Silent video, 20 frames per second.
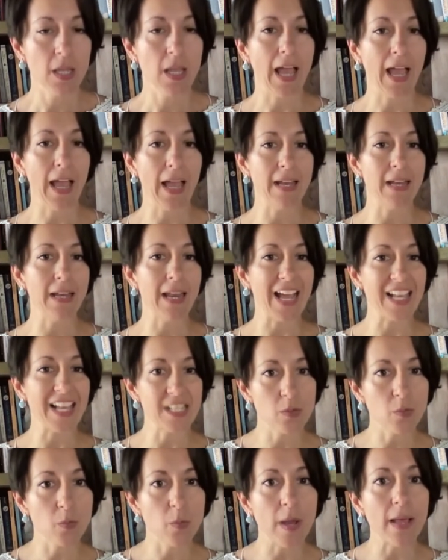and
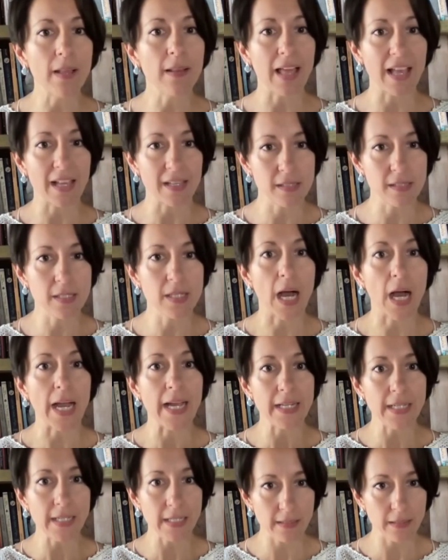as well as
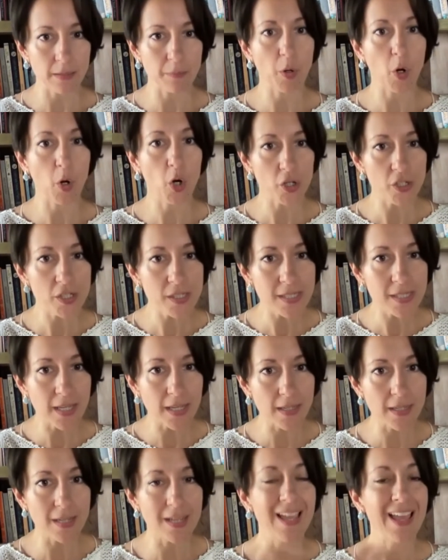guiding the
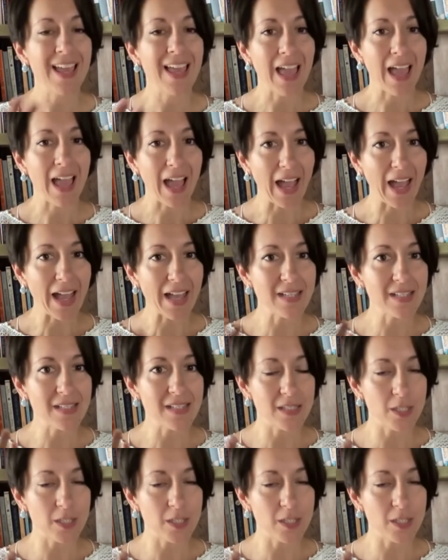person, as